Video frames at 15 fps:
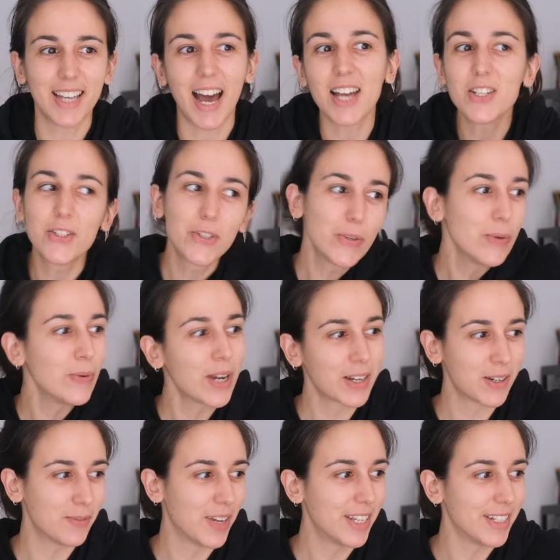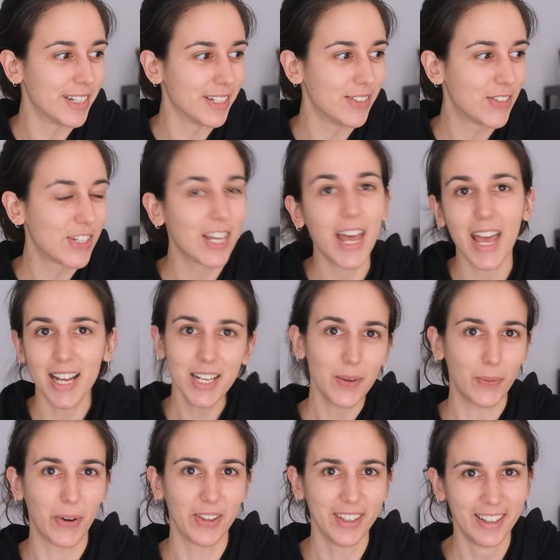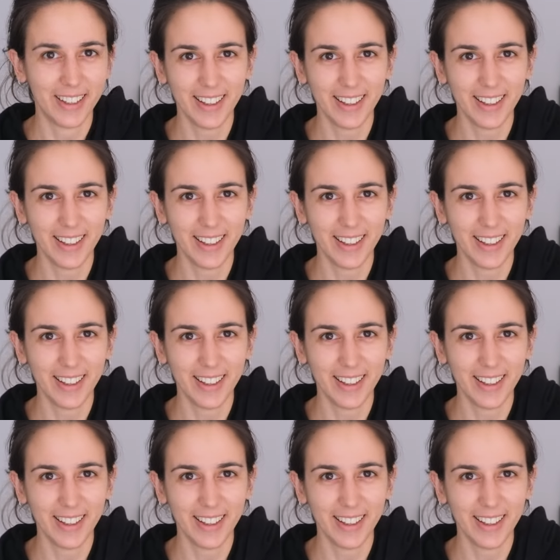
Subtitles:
I do recommend it to anyone.